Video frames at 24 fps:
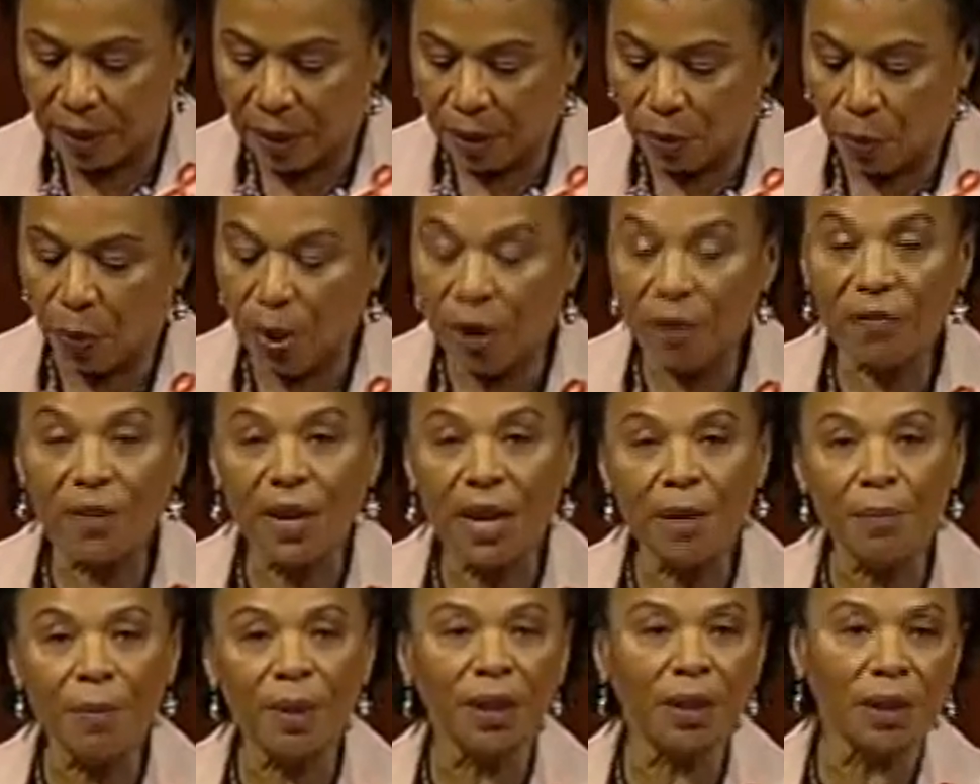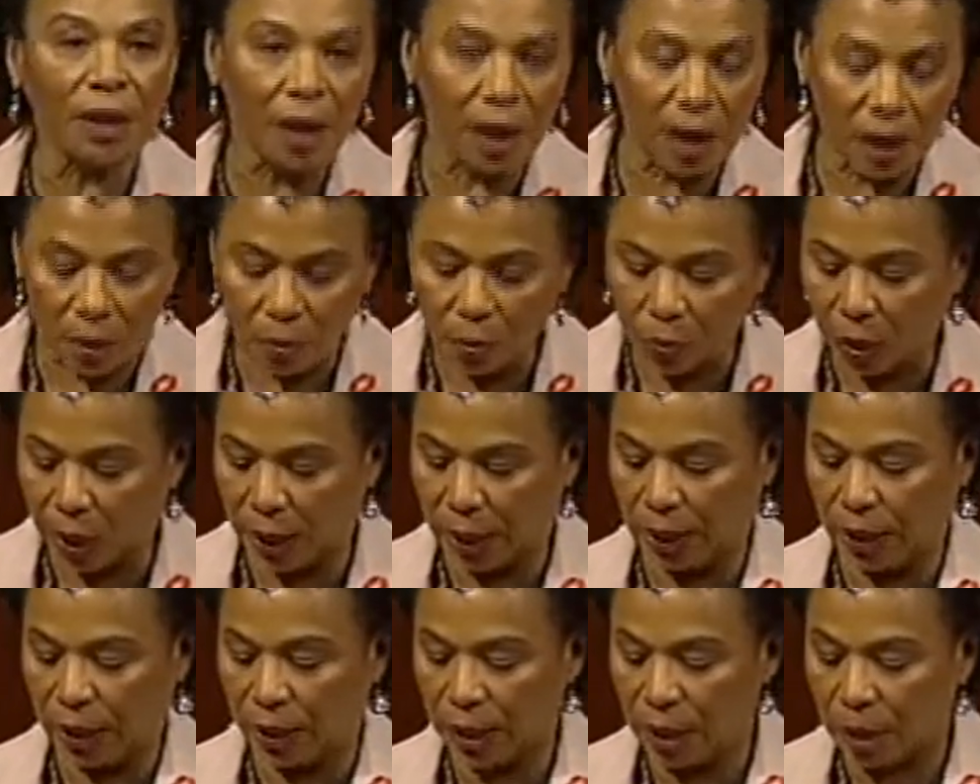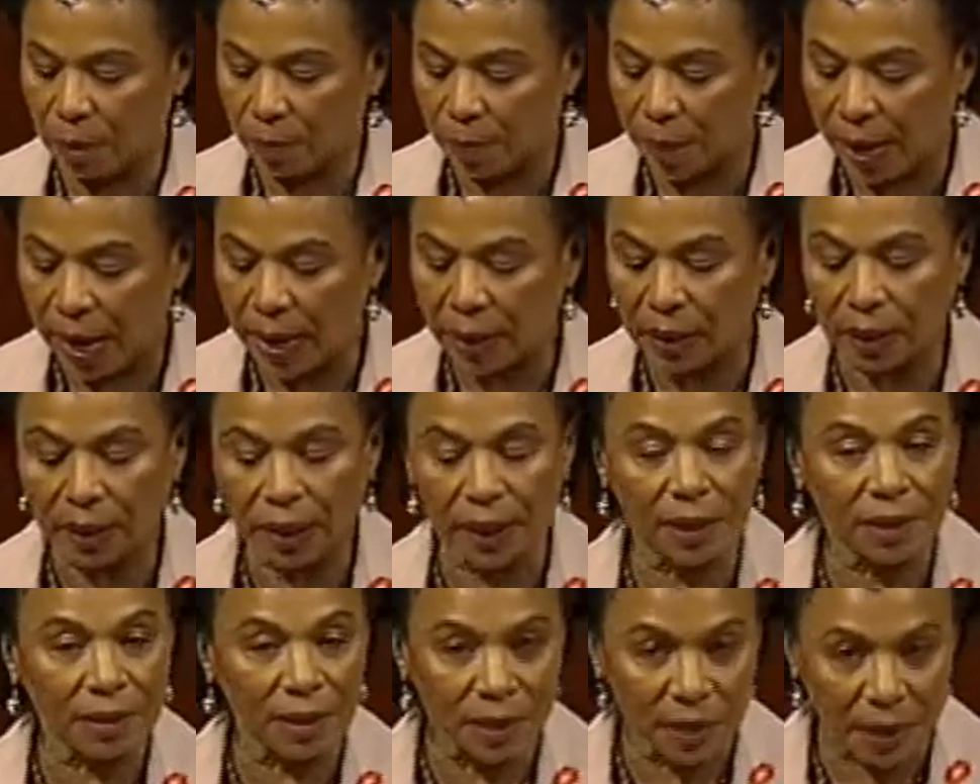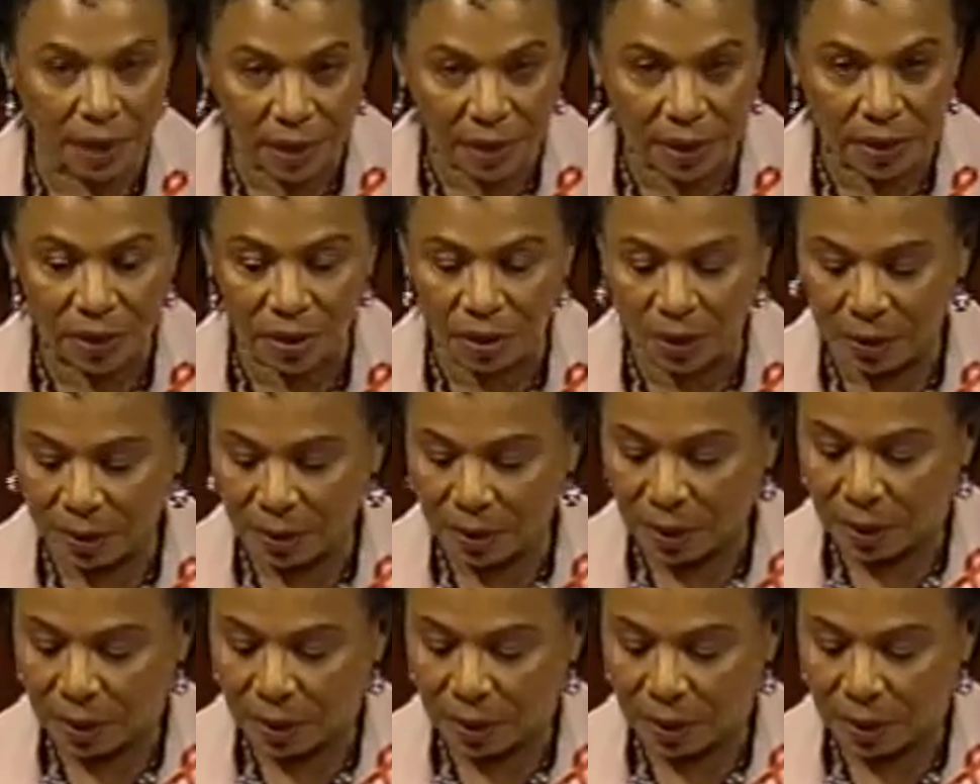We have come a long way in our battle against AIDS.